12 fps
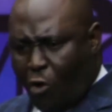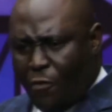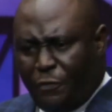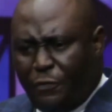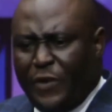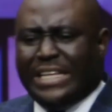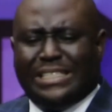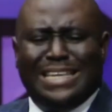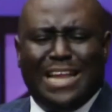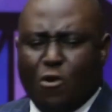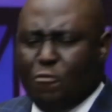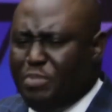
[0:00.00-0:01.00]
conflict
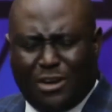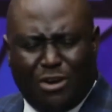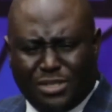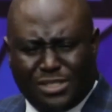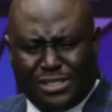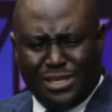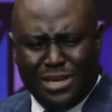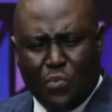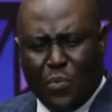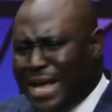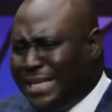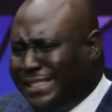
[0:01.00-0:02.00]
now because
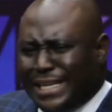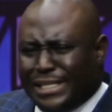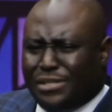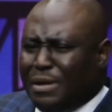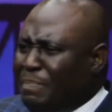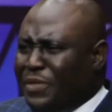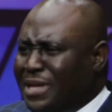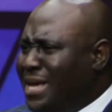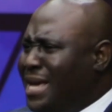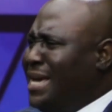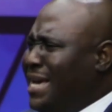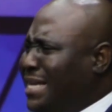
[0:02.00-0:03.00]
when I say
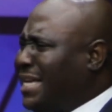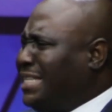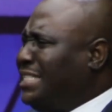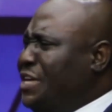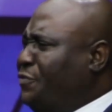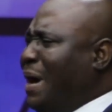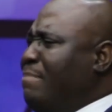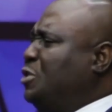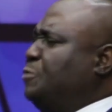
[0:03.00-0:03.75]
something, it's as if I'm